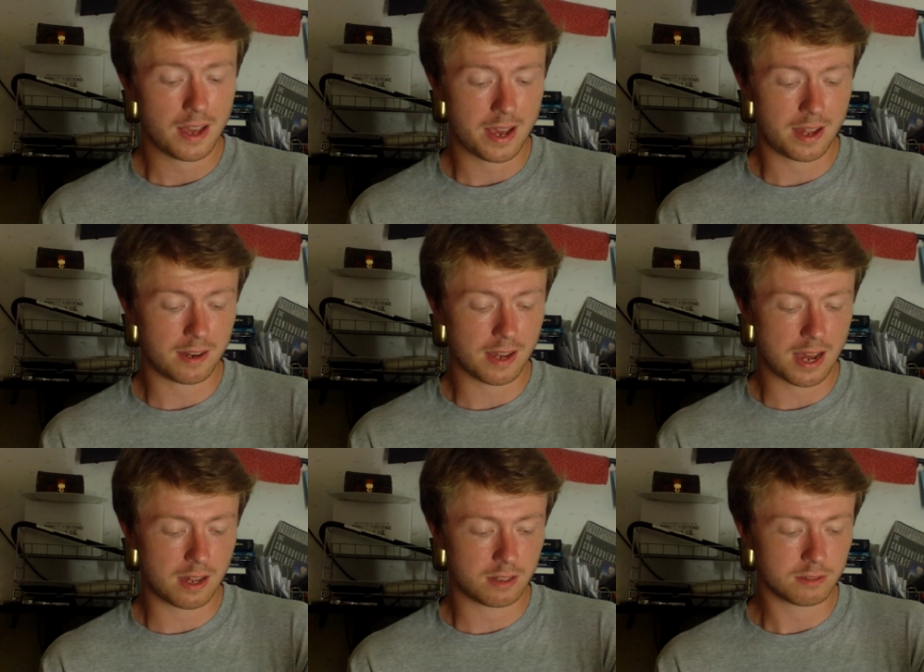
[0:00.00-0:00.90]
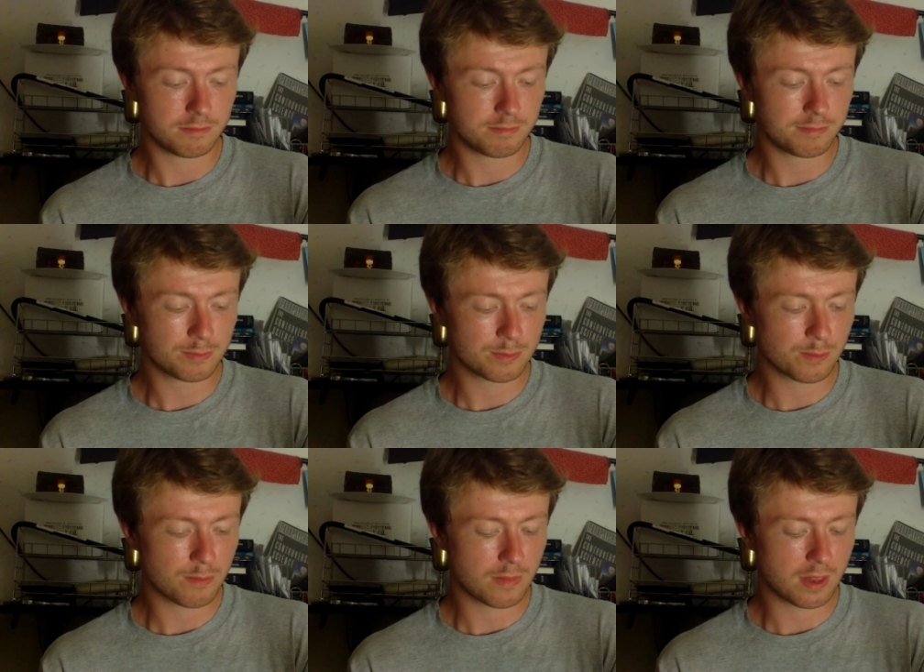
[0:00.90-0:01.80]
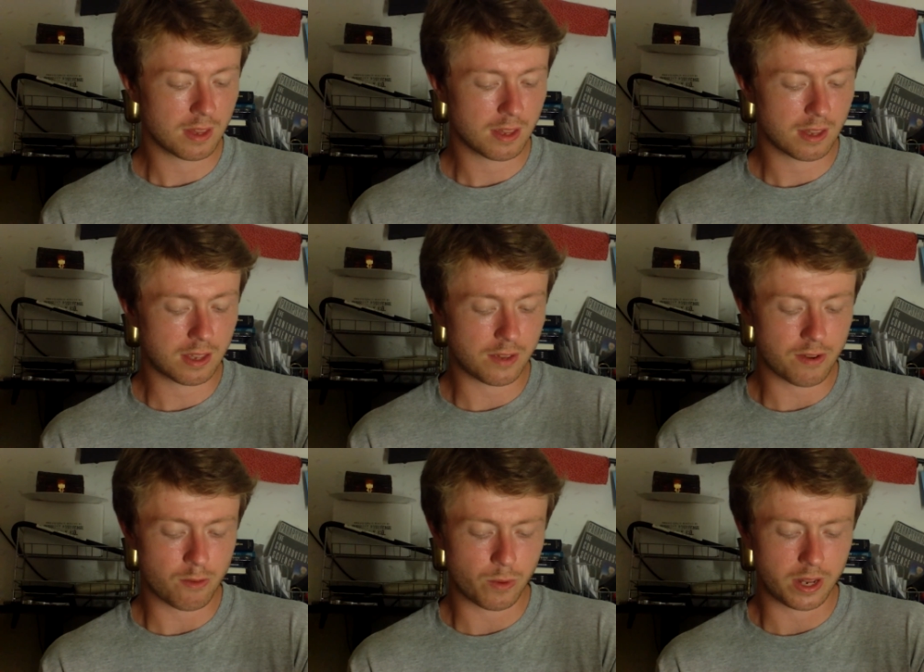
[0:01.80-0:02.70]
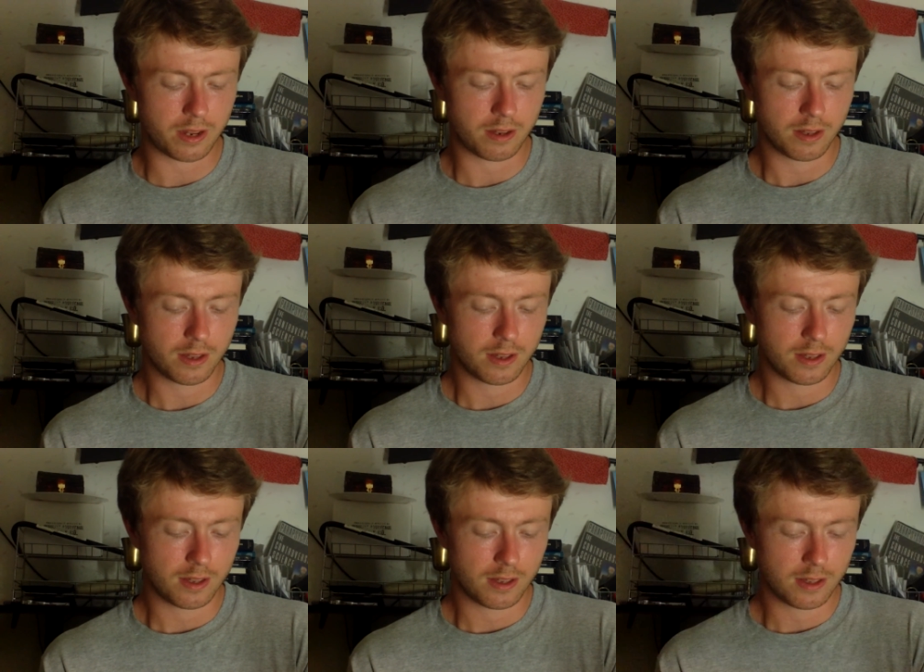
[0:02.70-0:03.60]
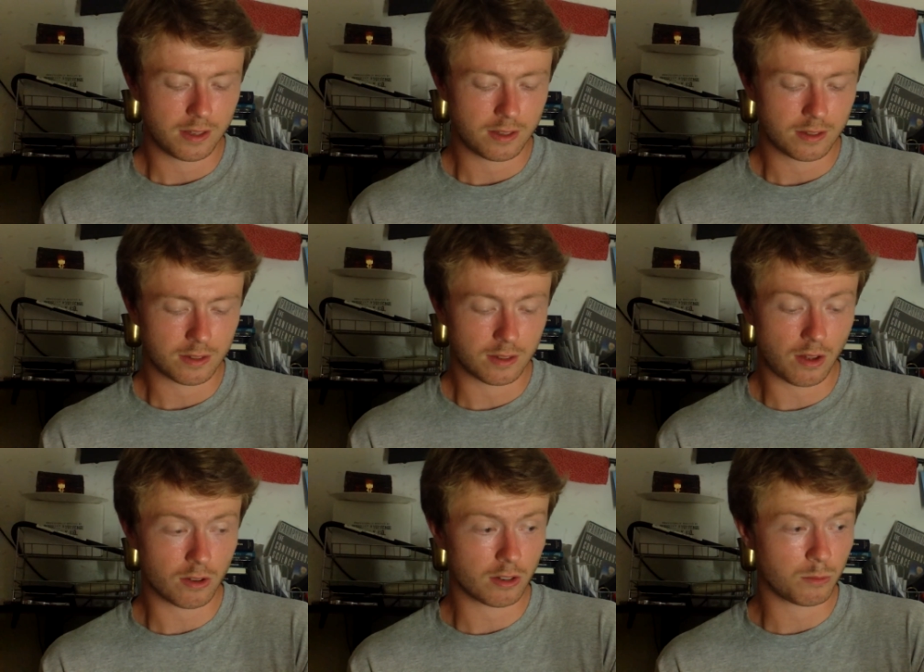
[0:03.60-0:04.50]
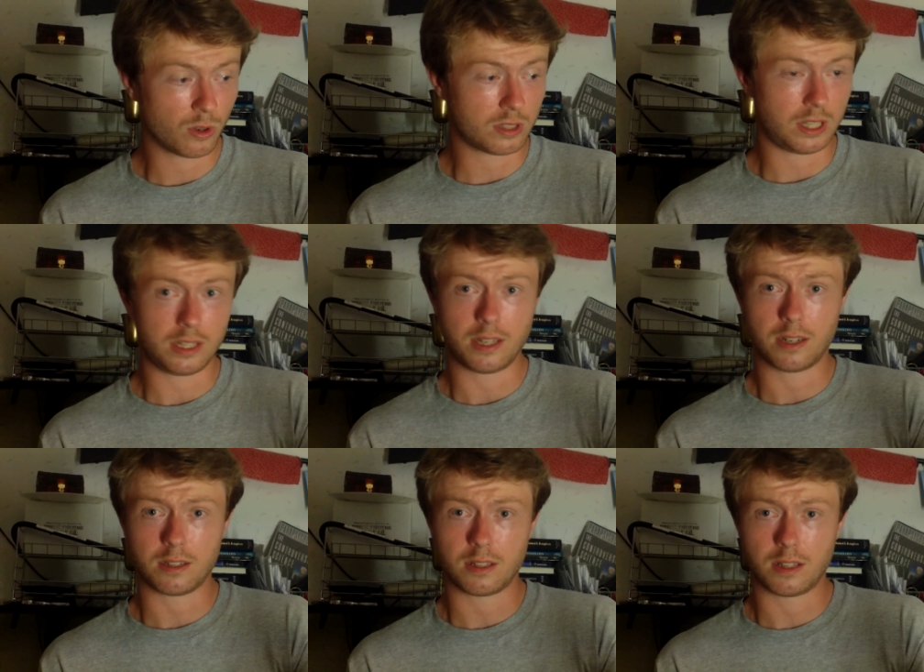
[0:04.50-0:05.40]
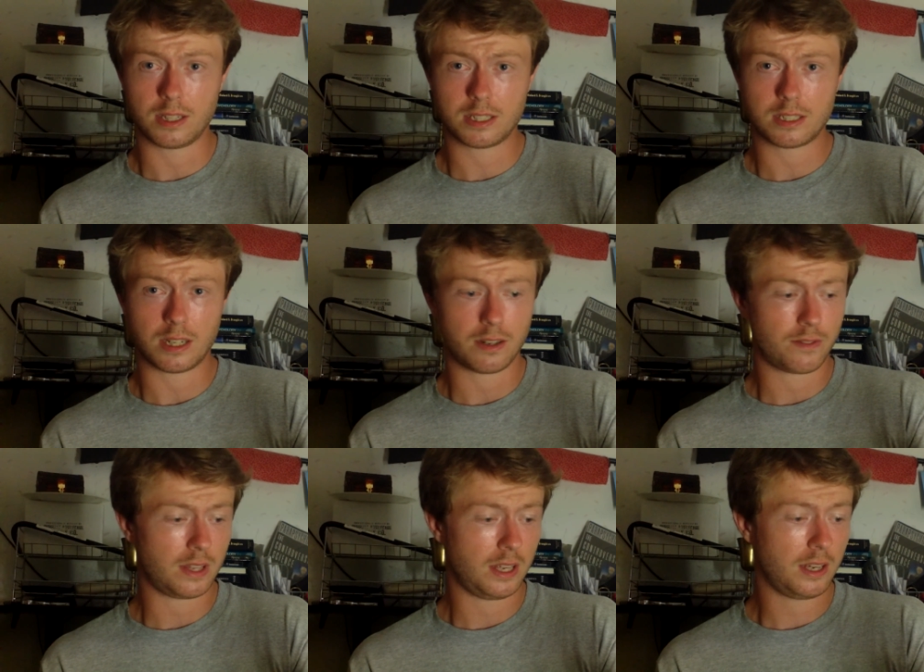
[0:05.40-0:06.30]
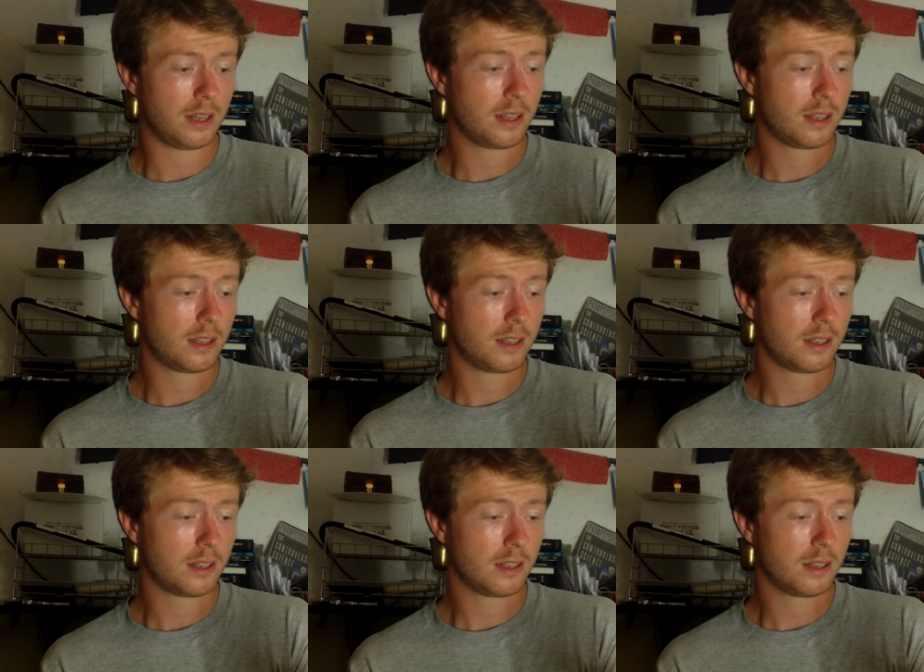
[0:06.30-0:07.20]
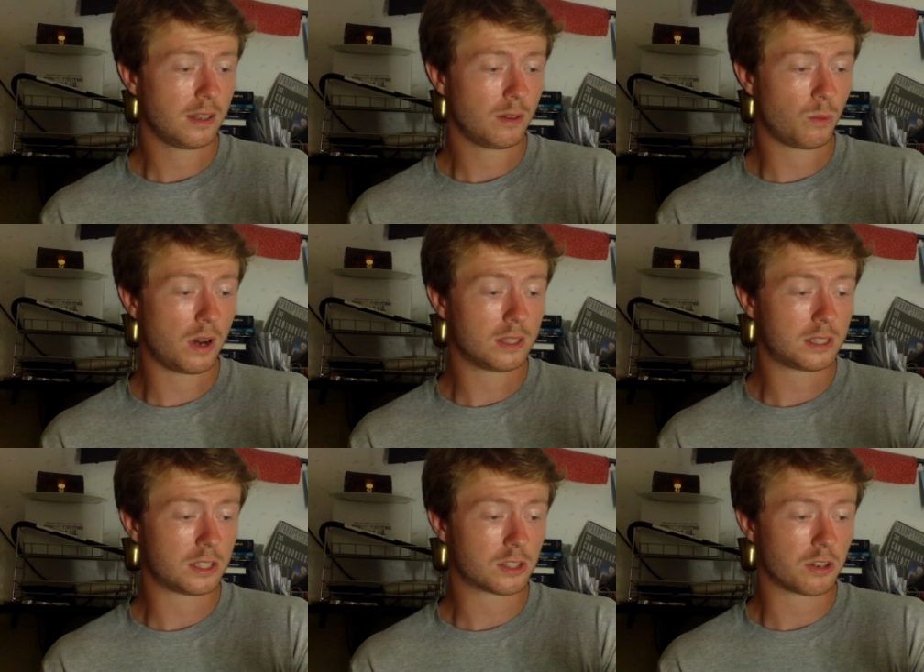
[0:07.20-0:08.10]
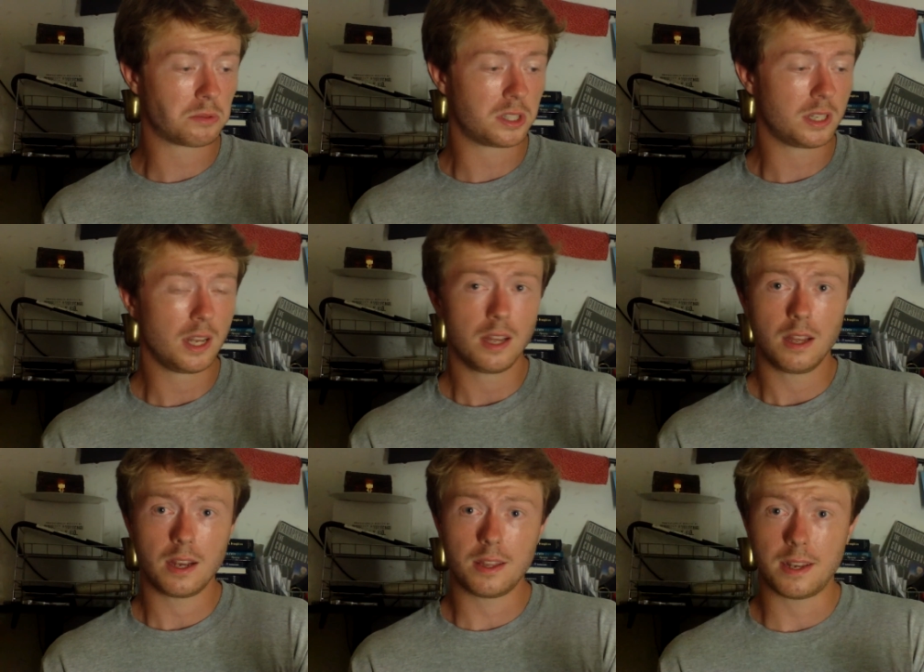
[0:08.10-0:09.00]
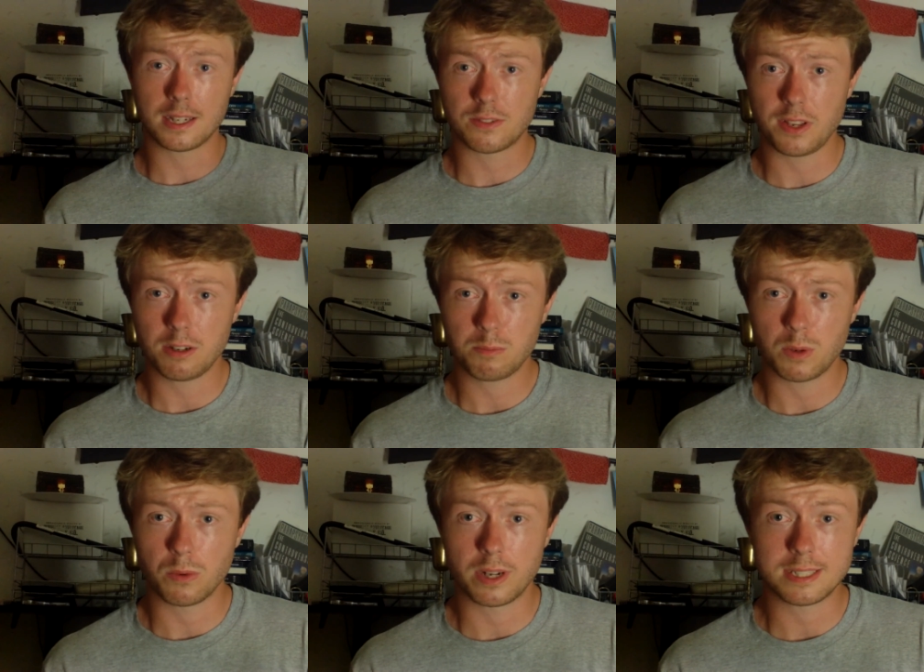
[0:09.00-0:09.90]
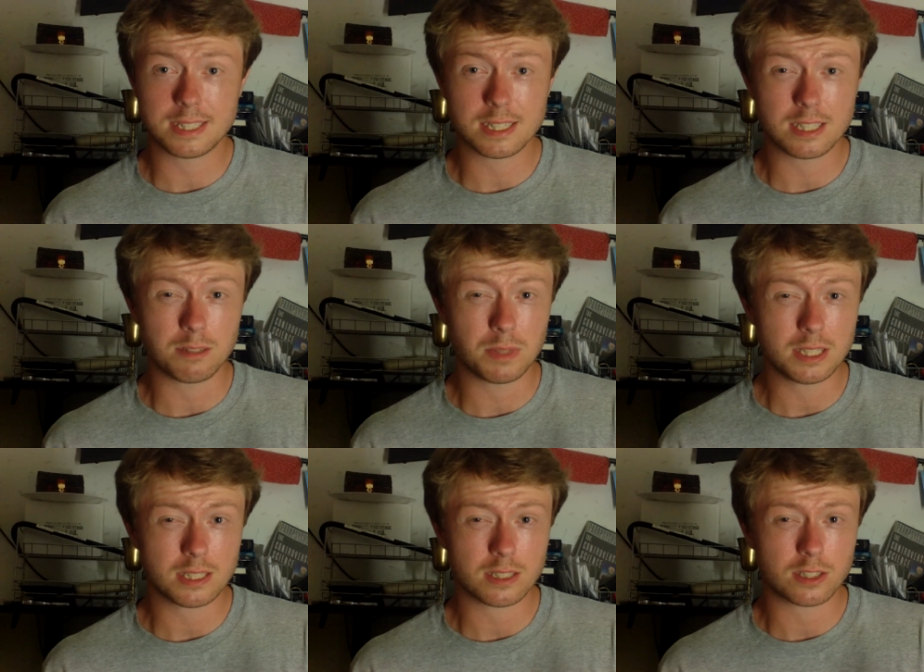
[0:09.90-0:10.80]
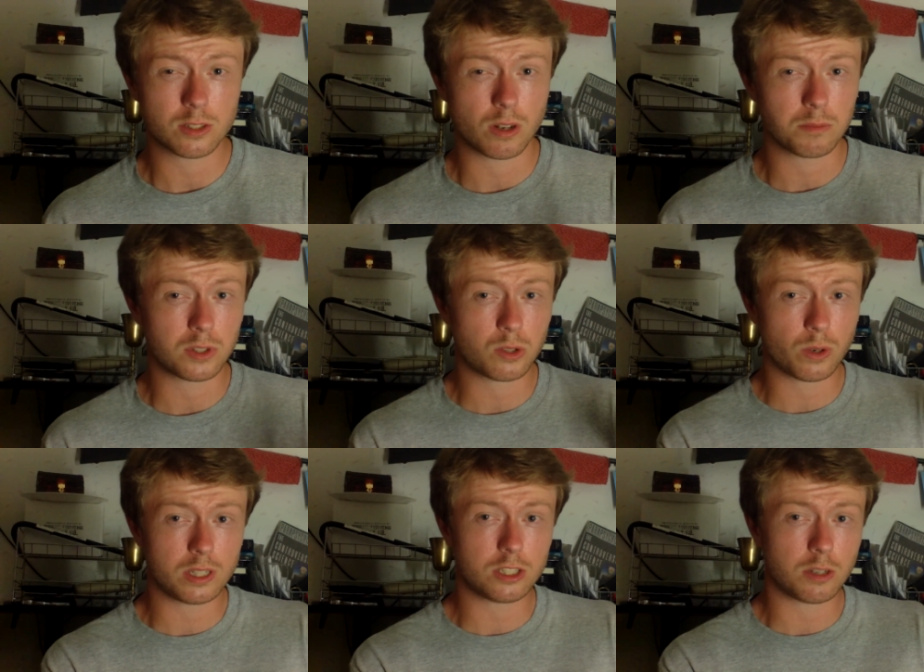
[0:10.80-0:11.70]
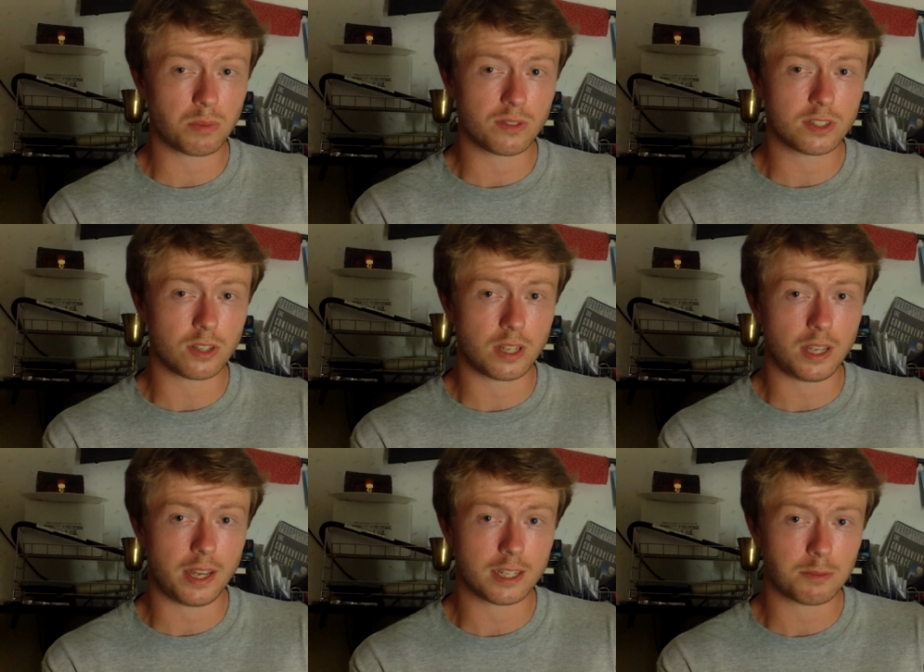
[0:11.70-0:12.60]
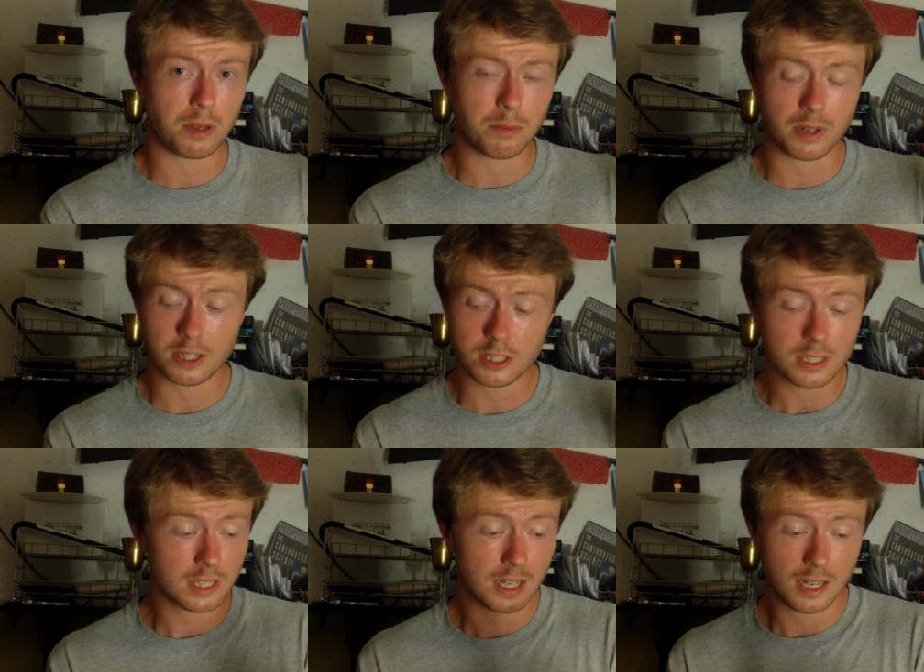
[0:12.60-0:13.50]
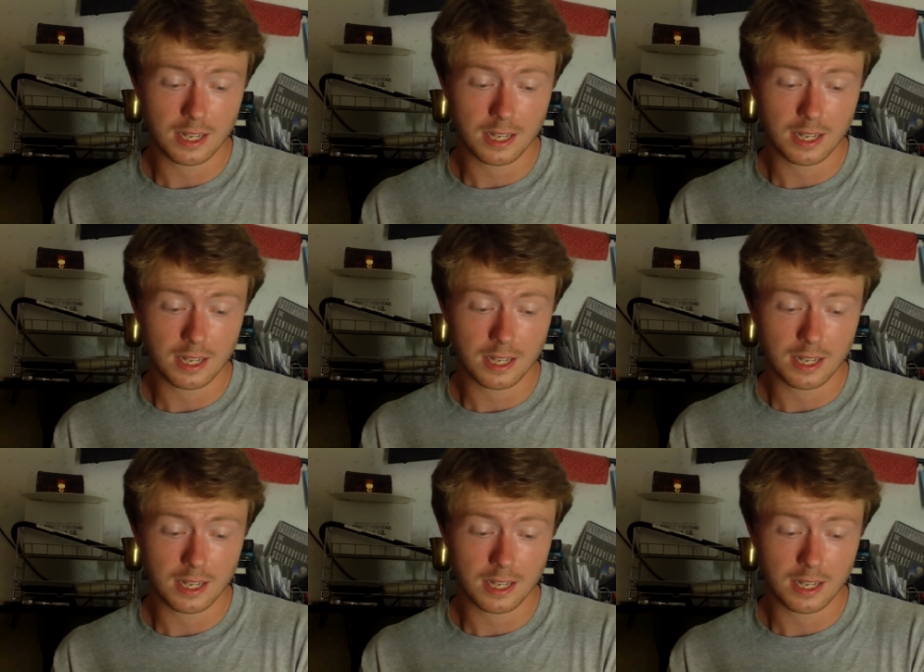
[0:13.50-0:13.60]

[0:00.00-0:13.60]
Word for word: and I'll give everyone a longer, more detailed list of the wand's description in the next video, but we're at sixteen minutes, so I'm going to jump over to the E S P predictions